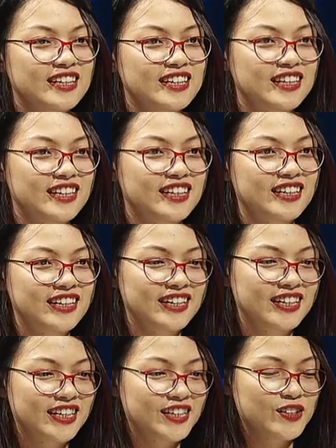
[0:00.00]
this practice
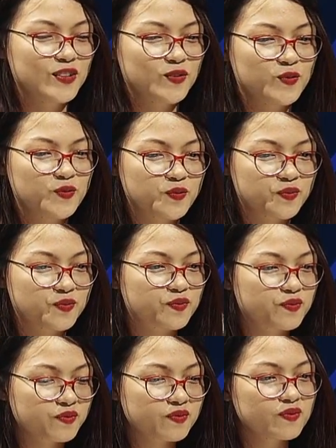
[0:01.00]
test today, I'd